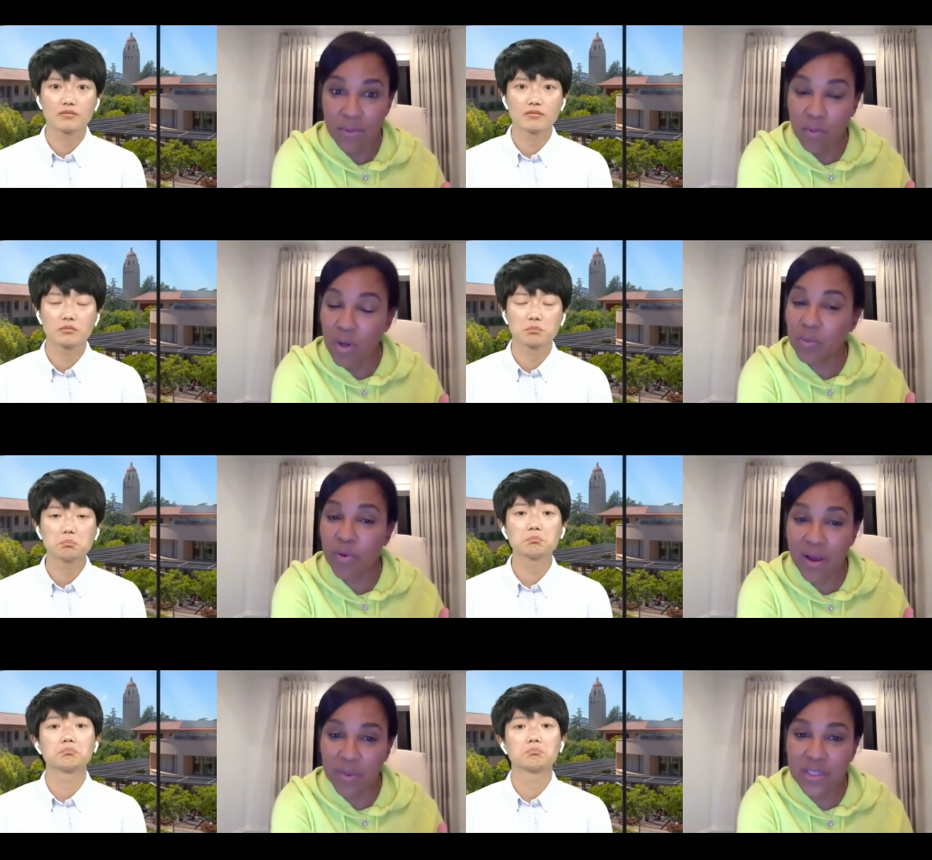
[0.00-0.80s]

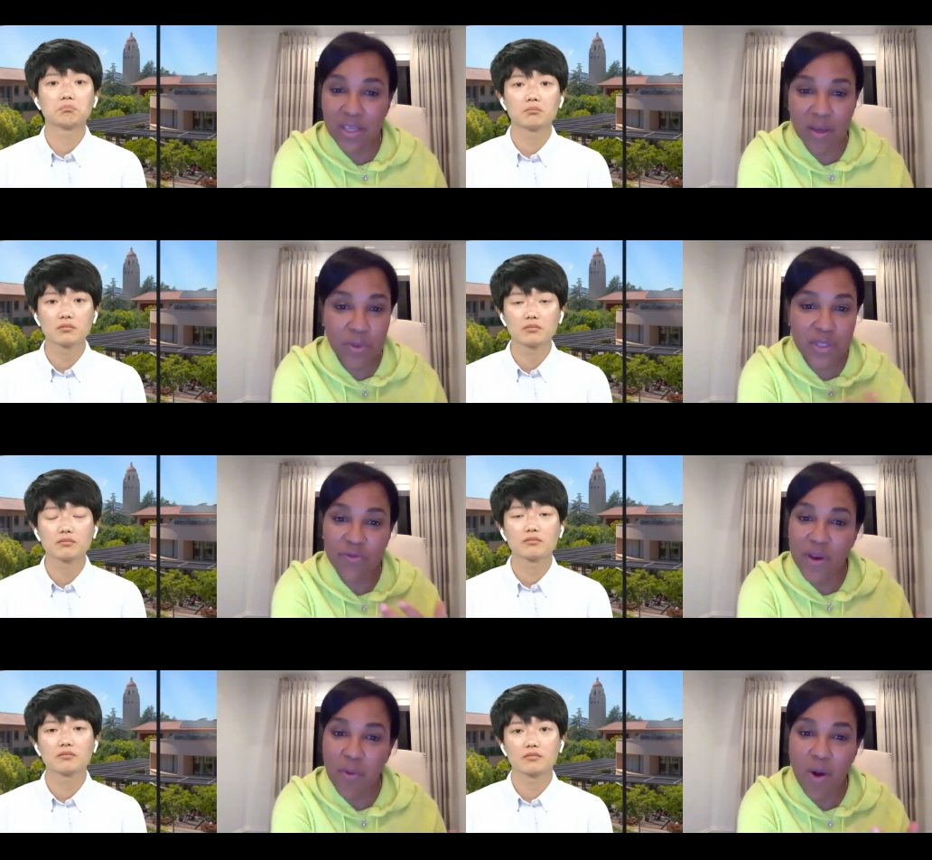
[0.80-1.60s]
Speaker 1: One prime example is
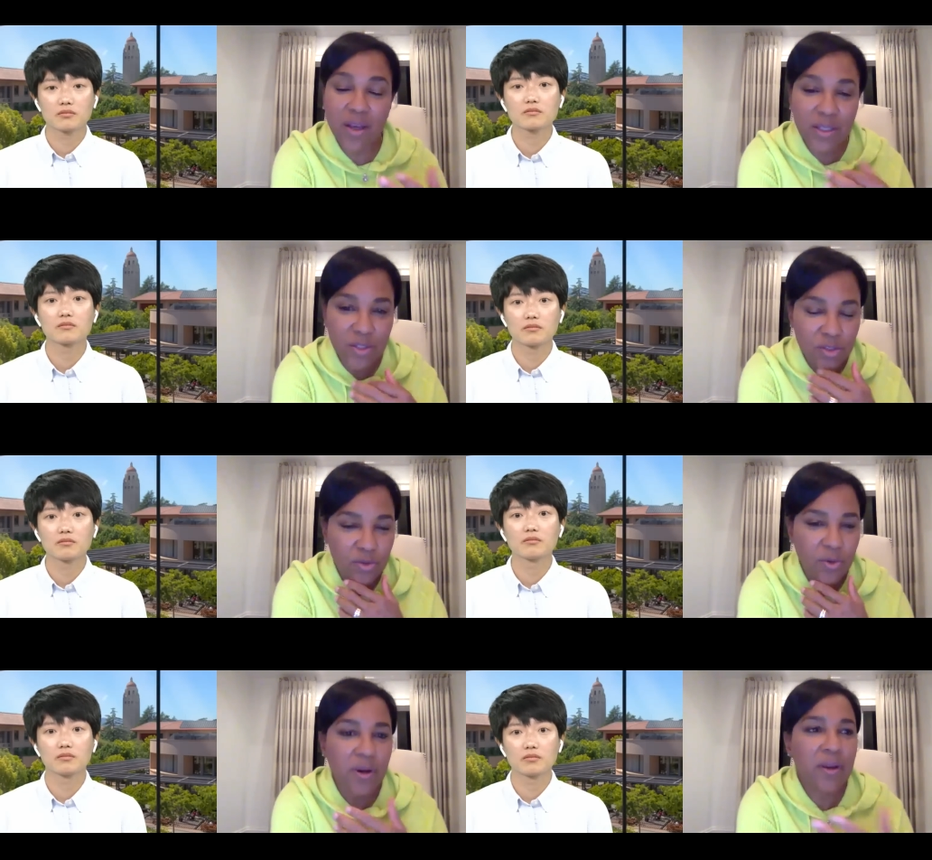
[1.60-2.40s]
if I walk in a
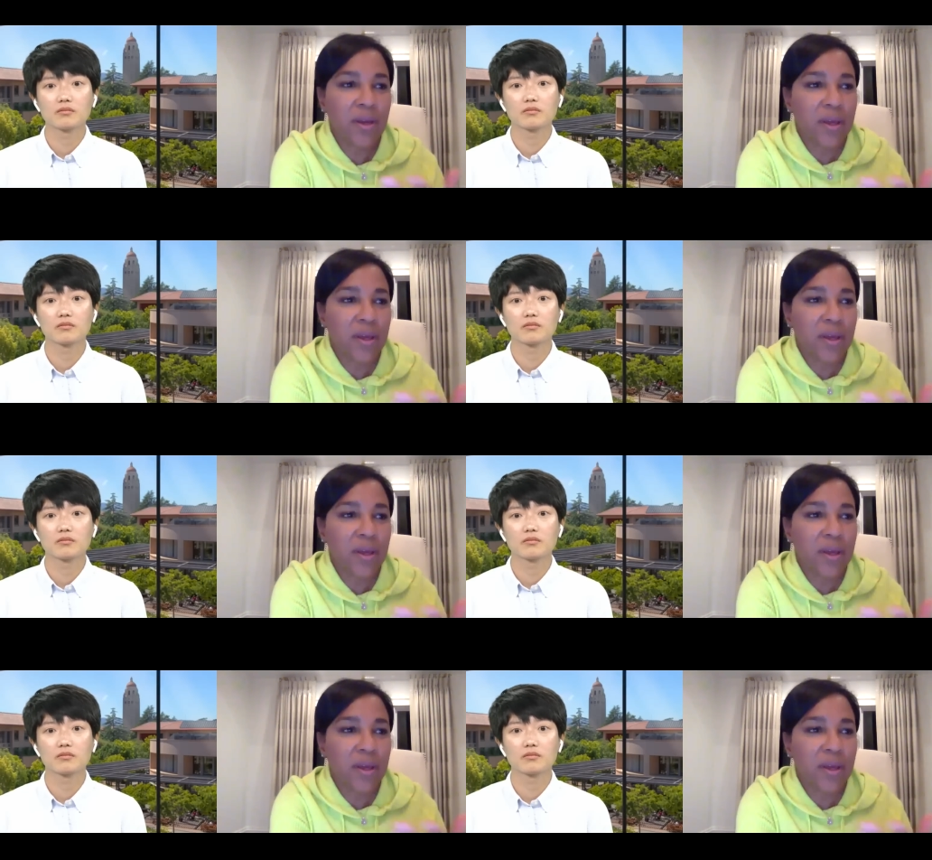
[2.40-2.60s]
store,